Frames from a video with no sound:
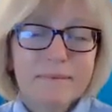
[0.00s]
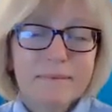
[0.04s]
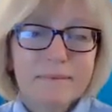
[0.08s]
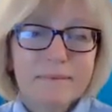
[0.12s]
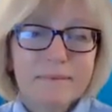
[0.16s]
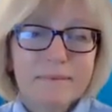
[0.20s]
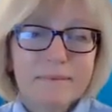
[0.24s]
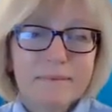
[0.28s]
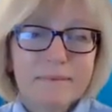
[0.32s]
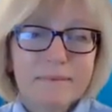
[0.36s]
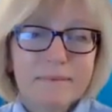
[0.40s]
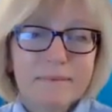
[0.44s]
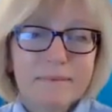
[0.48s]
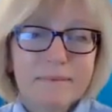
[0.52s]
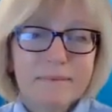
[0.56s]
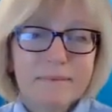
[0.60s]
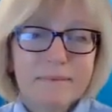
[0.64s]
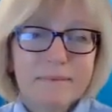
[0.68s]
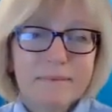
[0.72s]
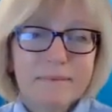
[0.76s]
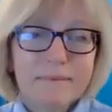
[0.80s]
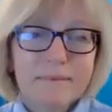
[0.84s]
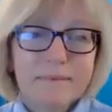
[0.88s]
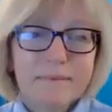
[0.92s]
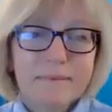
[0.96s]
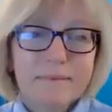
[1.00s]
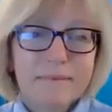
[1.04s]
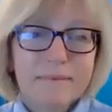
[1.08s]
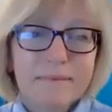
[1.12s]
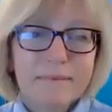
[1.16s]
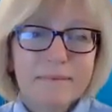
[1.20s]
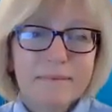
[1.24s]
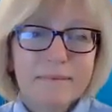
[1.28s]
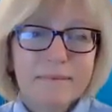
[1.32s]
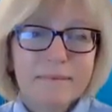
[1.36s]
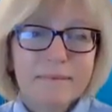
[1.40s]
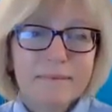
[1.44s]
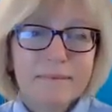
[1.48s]

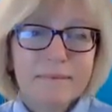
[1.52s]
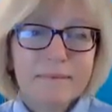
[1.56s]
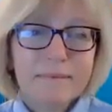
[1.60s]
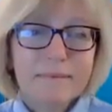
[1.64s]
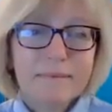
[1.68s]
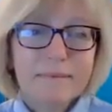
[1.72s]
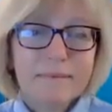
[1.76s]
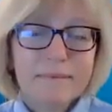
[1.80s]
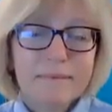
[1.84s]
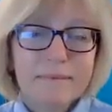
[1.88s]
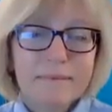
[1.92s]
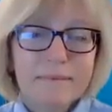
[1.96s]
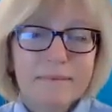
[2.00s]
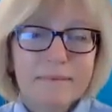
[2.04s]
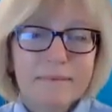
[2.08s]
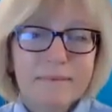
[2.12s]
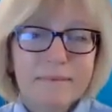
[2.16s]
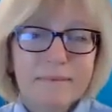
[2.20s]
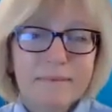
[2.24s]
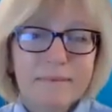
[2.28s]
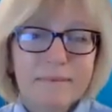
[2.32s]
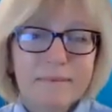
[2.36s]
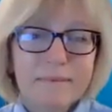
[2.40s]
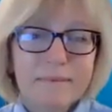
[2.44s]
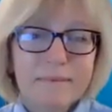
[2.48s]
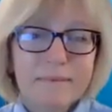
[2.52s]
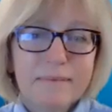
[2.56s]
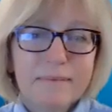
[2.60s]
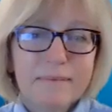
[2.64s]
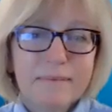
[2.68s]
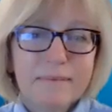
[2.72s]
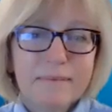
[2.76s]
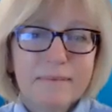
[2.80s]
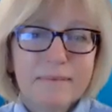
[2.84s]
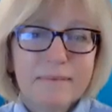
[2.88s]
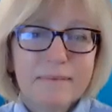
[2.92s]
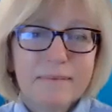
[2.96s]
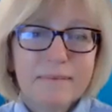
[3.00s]

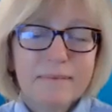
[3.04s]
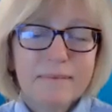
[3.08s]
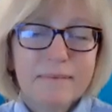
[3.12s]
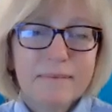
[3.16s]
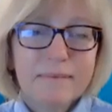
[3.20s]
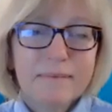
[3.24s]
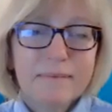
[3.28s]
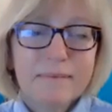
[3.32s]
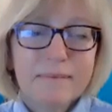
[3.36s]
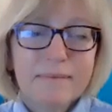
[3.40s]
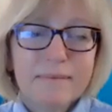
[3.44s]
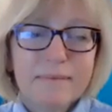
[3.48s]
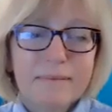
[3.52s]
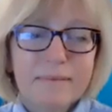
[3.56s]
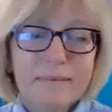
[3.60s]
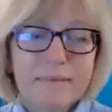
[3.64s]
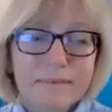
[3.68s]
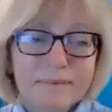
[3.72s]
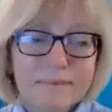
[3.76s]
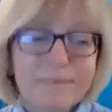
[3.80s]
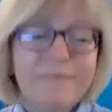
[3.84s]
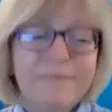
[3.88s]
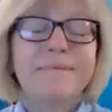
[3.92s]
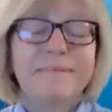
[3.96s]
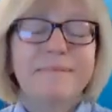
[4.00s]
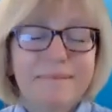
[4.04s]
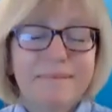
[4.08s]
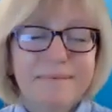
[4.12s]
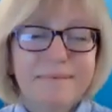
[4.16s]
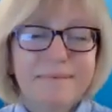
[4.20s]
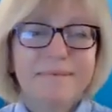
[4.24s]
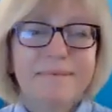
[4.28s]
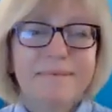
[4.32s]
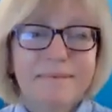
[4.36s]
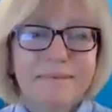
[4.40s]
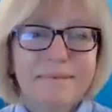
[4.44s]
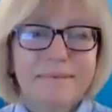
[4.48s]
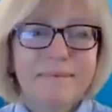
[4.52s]

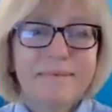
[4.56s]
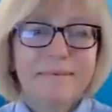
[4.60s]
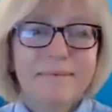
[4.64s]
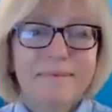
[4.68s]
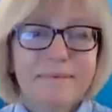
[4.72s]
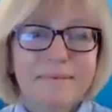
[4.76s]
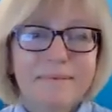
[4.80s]
This person isn't speaking.